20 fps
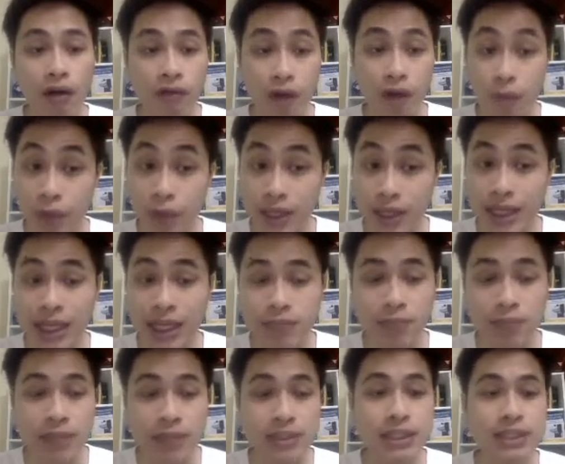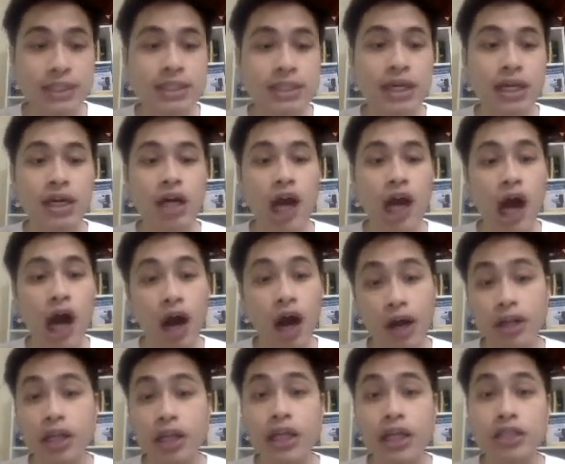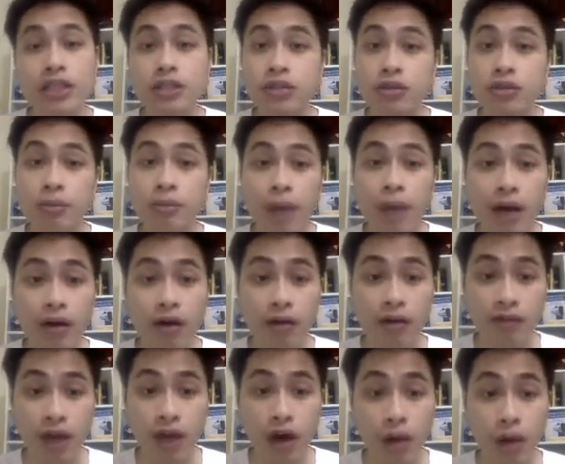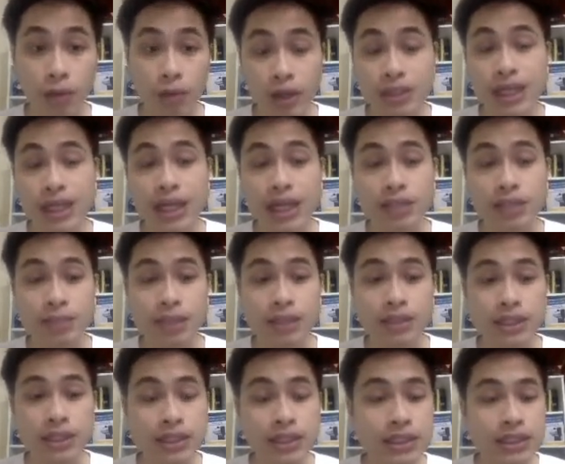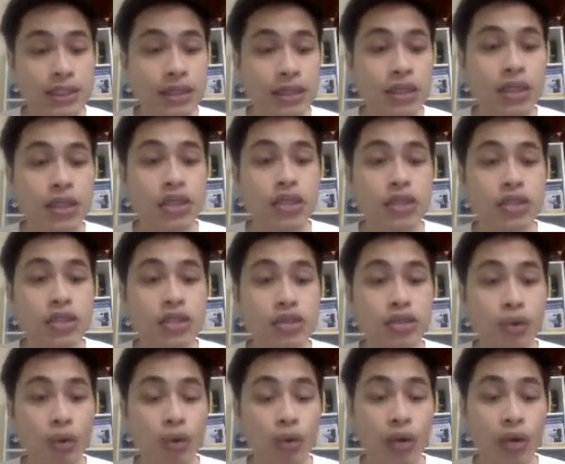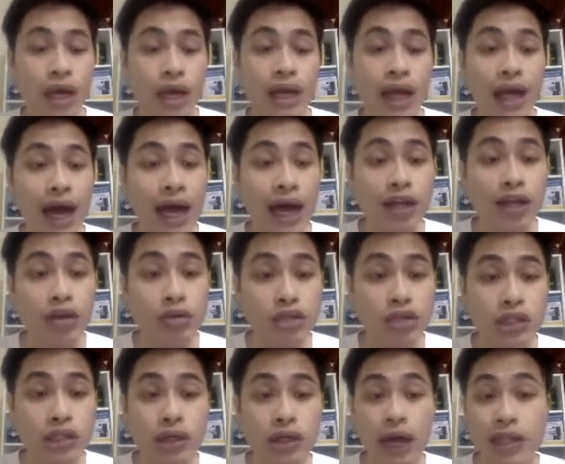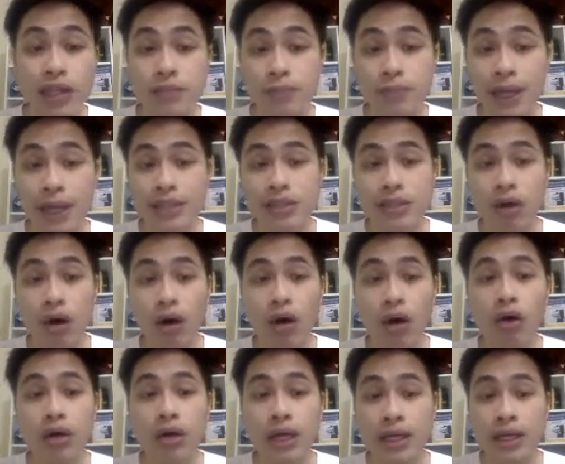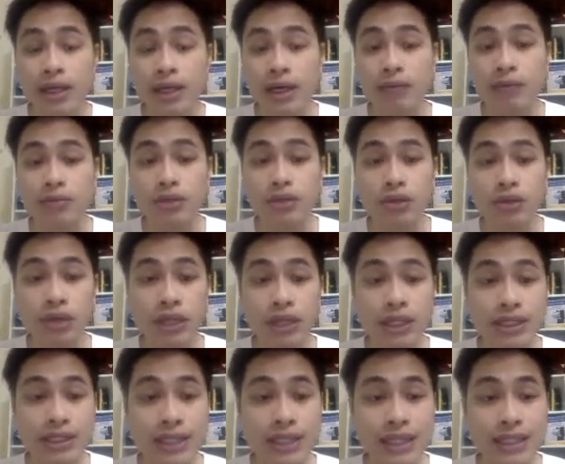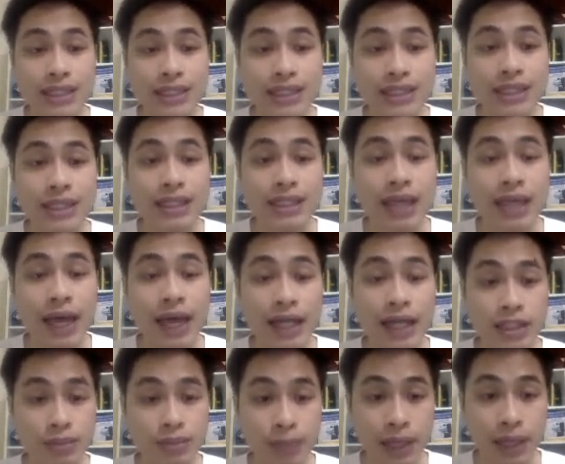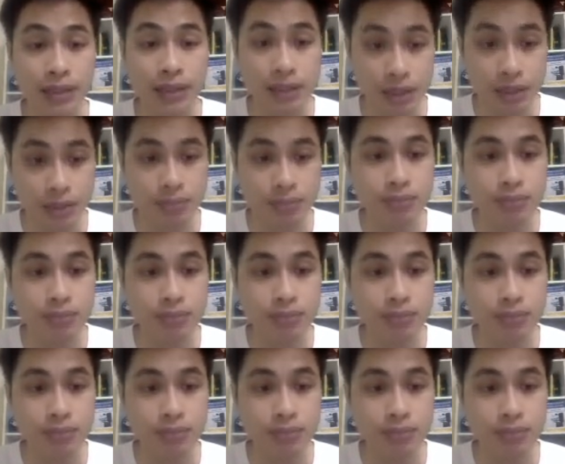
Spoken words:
operating expenses. R&D is also part of the operating expenses. So then unusual expense or income. So in this case, it's a expense.